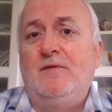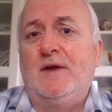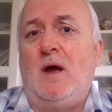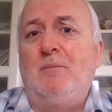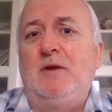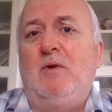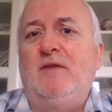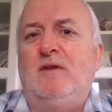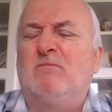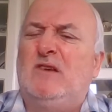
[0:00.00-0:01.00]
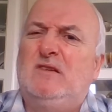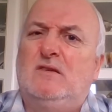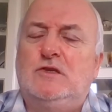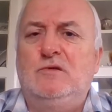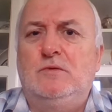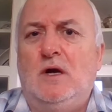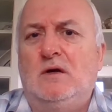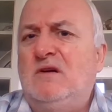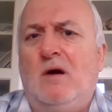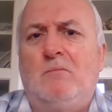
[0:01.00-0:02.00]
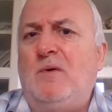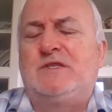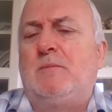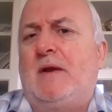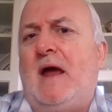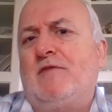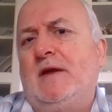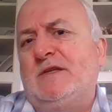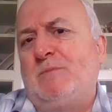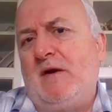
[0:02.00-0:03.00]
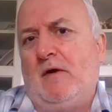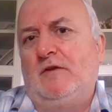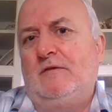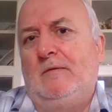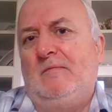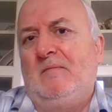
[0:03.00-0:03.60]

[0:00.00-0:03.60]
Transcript: the company might think, oh, too young, can't possibly have the experience.